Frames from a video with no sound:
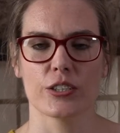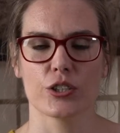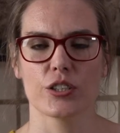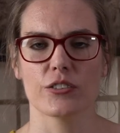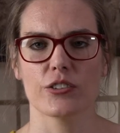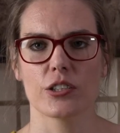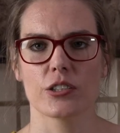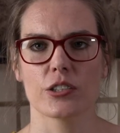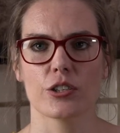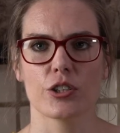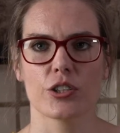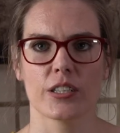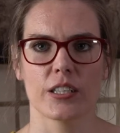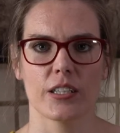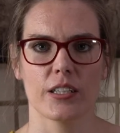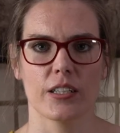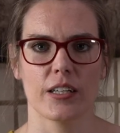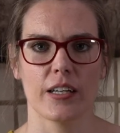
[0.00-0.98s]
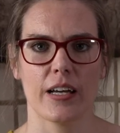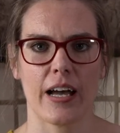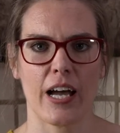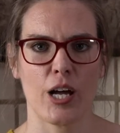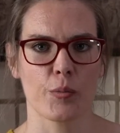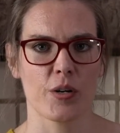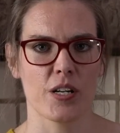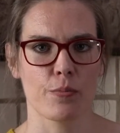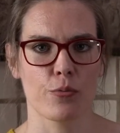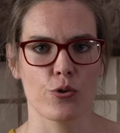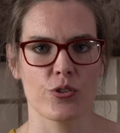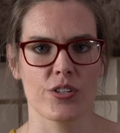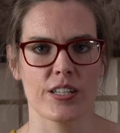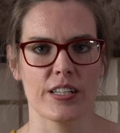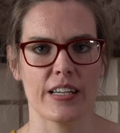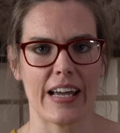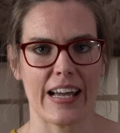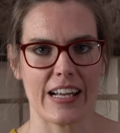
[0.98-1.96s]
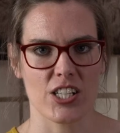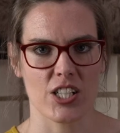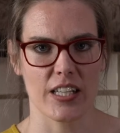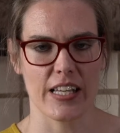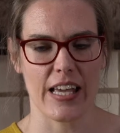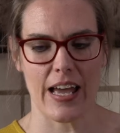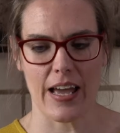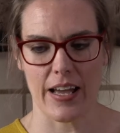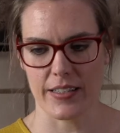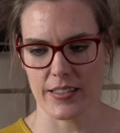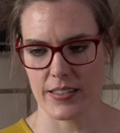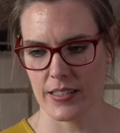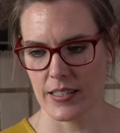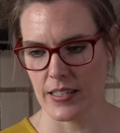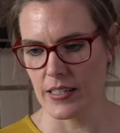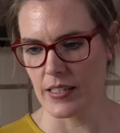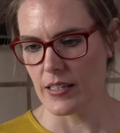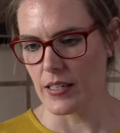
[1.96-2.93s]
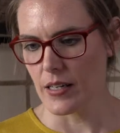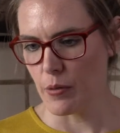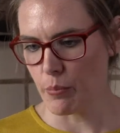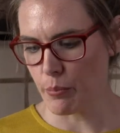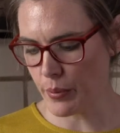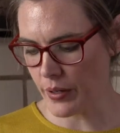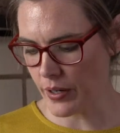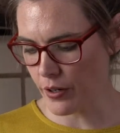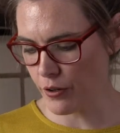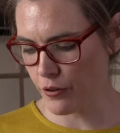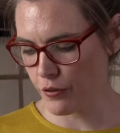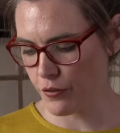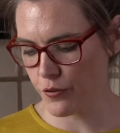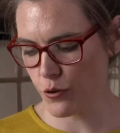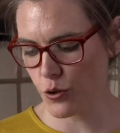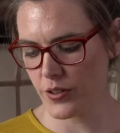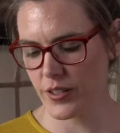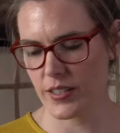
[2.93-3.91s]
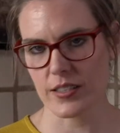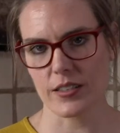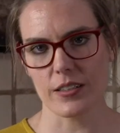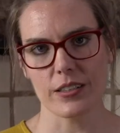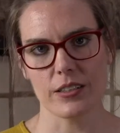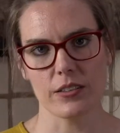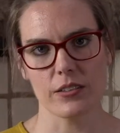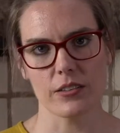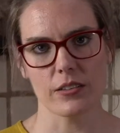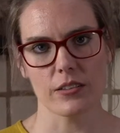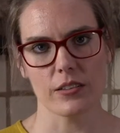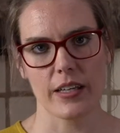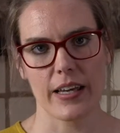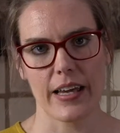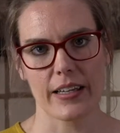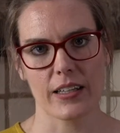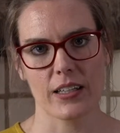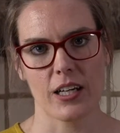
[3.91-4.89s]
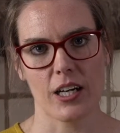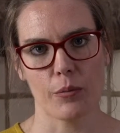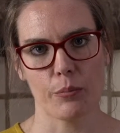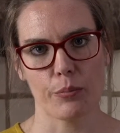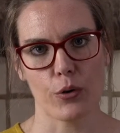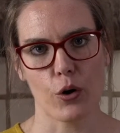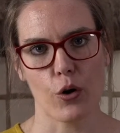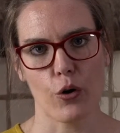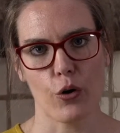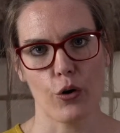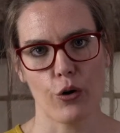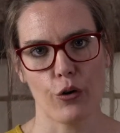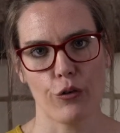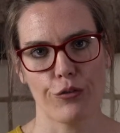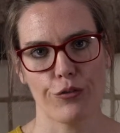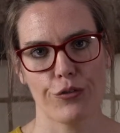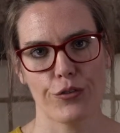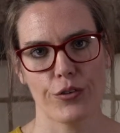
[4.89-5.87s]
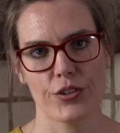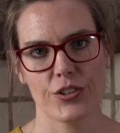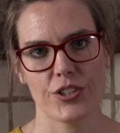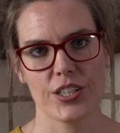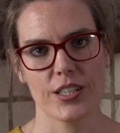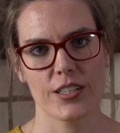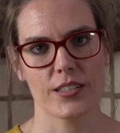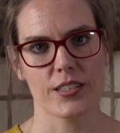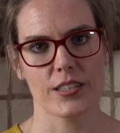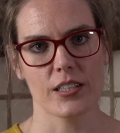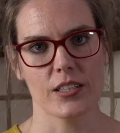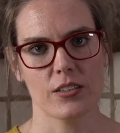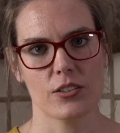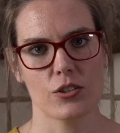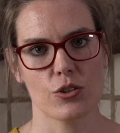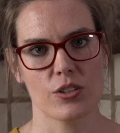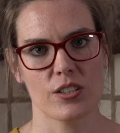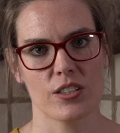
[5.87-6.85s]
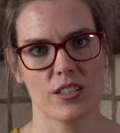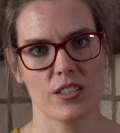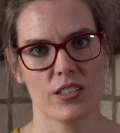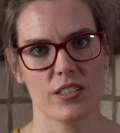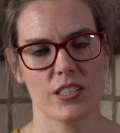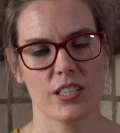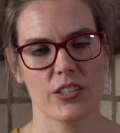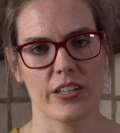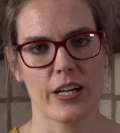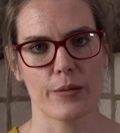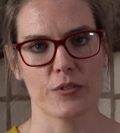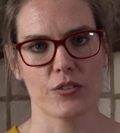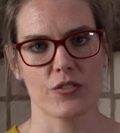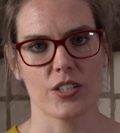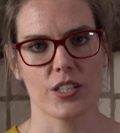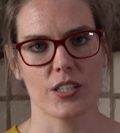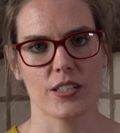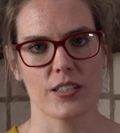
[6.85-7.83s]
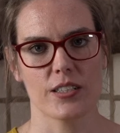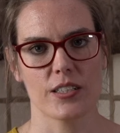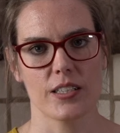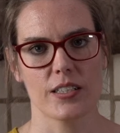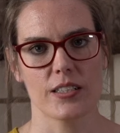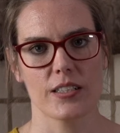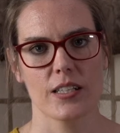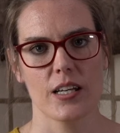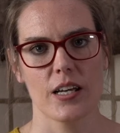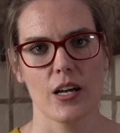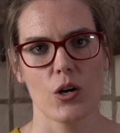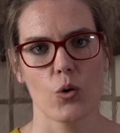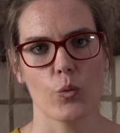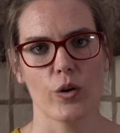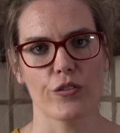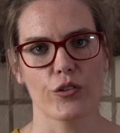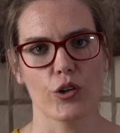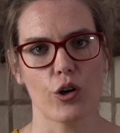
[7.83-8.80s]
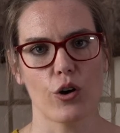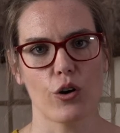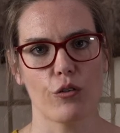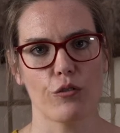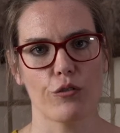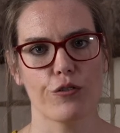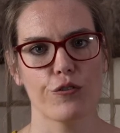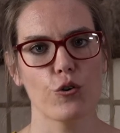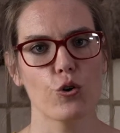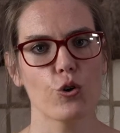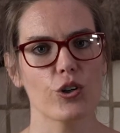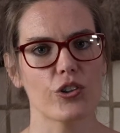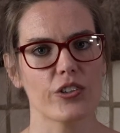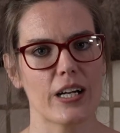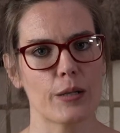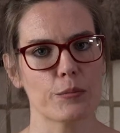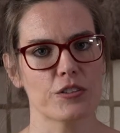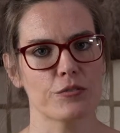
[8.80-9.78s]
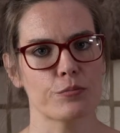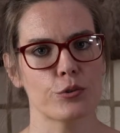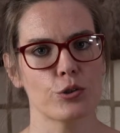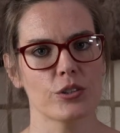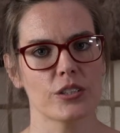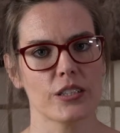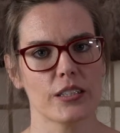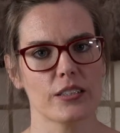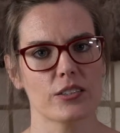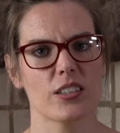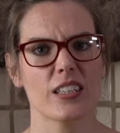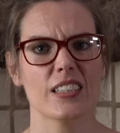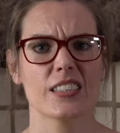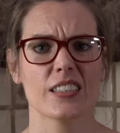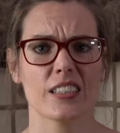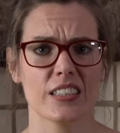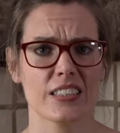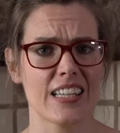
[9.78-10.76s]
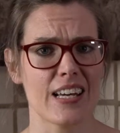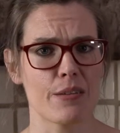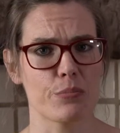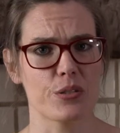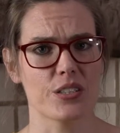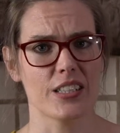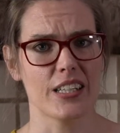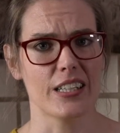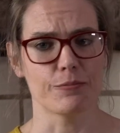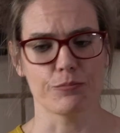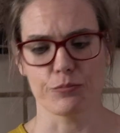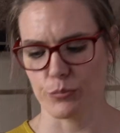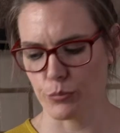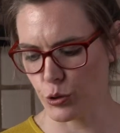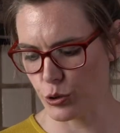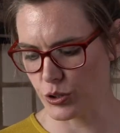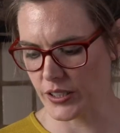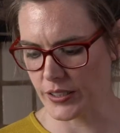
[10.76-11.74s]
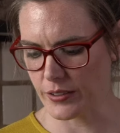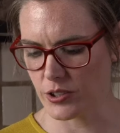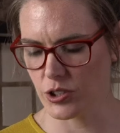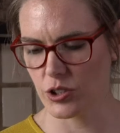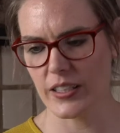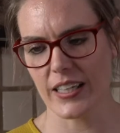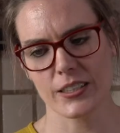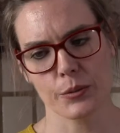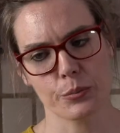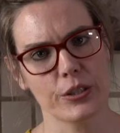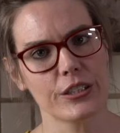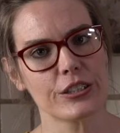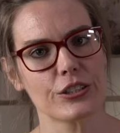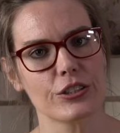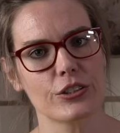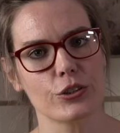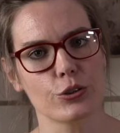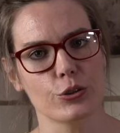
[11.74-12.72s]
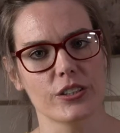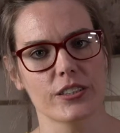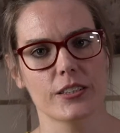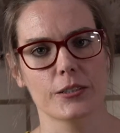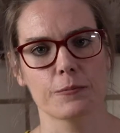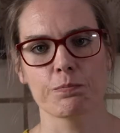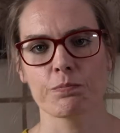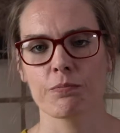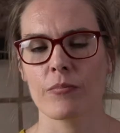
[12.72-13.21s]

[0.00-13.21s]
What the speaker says: So you've got to look at how much protein it actually has. But for this little egg cup of chia seeds, so this is 30 grams of chia seeds, we've got 4 grams of protein. So that's at least 10% protein. So that's a pretty good source.